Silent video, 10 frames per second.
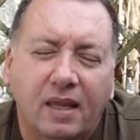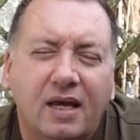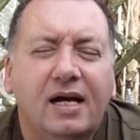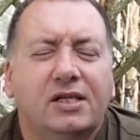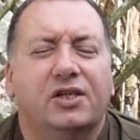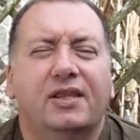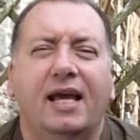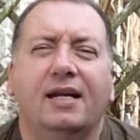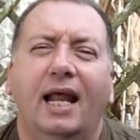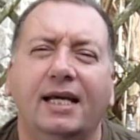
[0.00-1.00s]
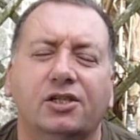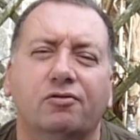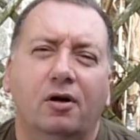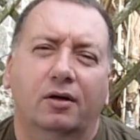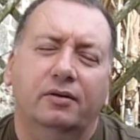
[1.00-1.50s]
So then later
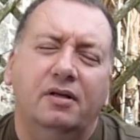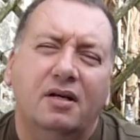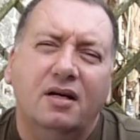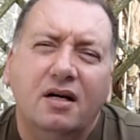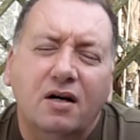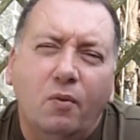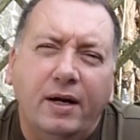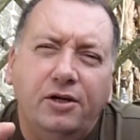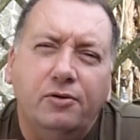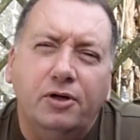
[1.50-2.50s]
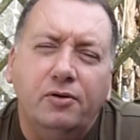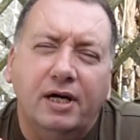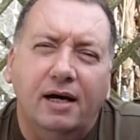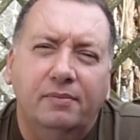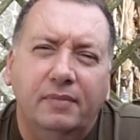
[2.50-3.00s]
on, when you do
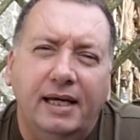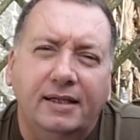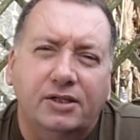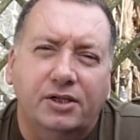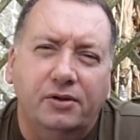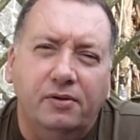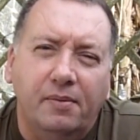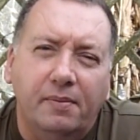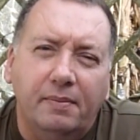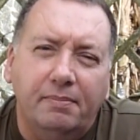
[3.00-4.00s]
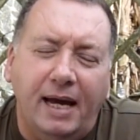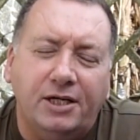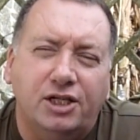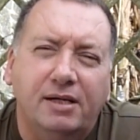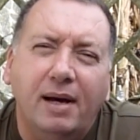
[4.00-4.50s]
come into
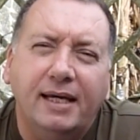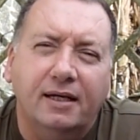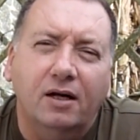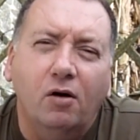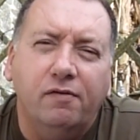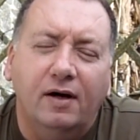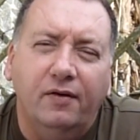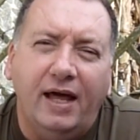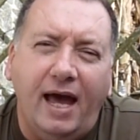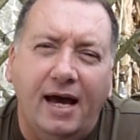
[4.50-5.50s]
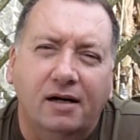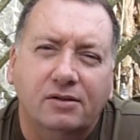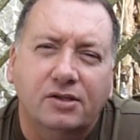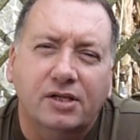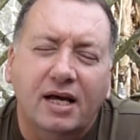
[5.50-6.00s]
actually making an offer on the
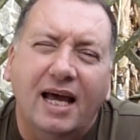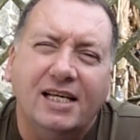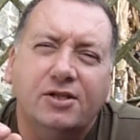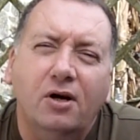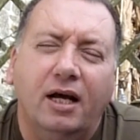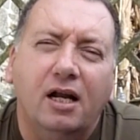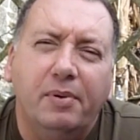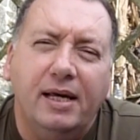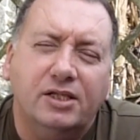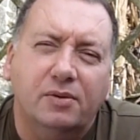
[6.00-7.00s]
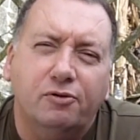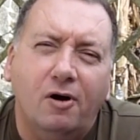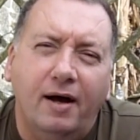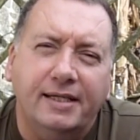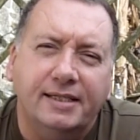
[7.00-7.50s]
house, it's not to be a
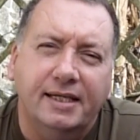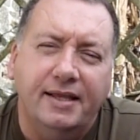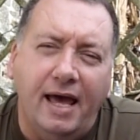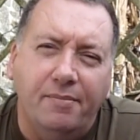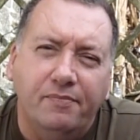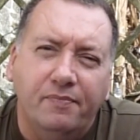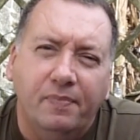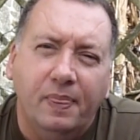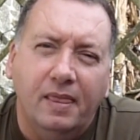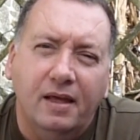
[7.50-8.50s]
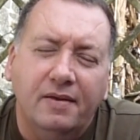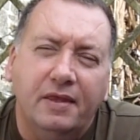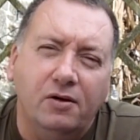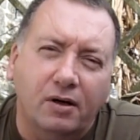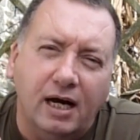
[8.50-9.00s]
surprise to them that
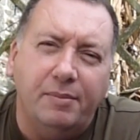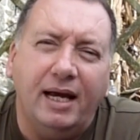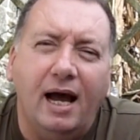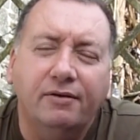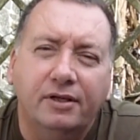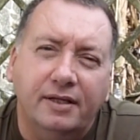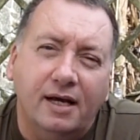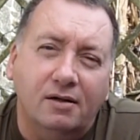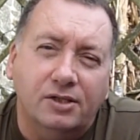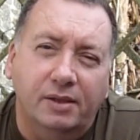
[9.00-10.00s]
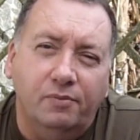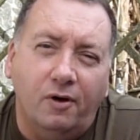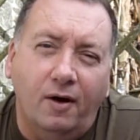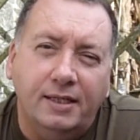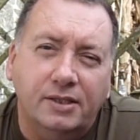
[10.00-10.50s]
you're coming under the asking
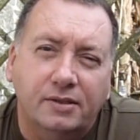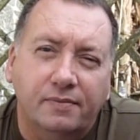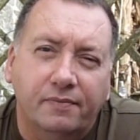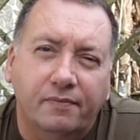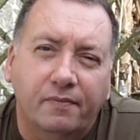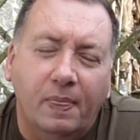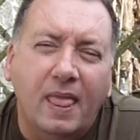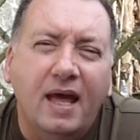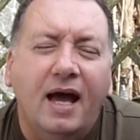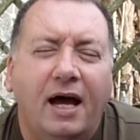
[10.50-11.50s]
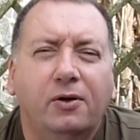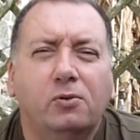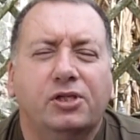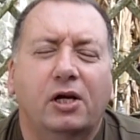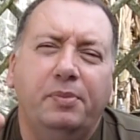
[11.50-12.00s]
price. And
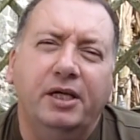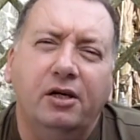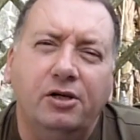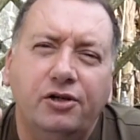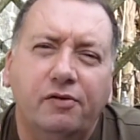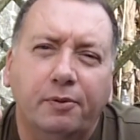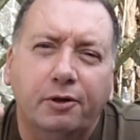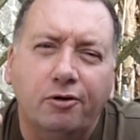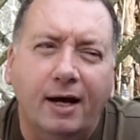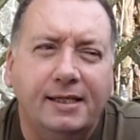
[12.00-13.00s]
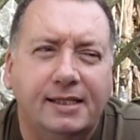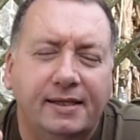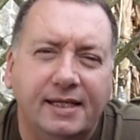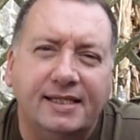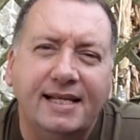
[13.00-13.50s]
also, because you've created
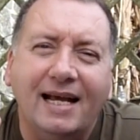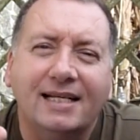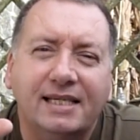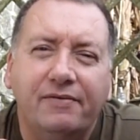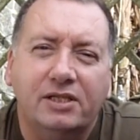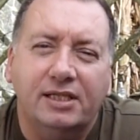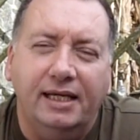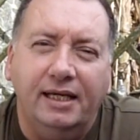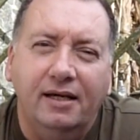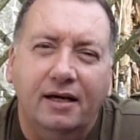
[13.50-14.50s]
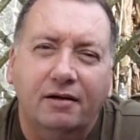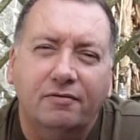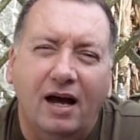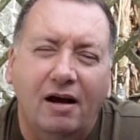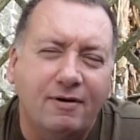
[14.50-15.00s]
this negativity
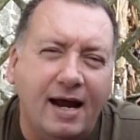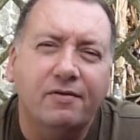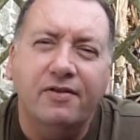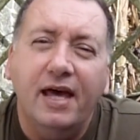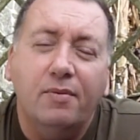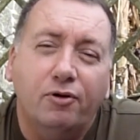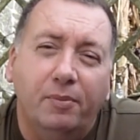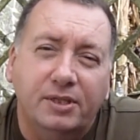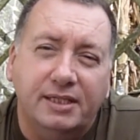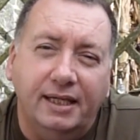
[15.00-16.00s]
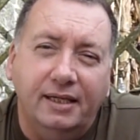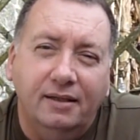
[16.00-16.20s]
around their property,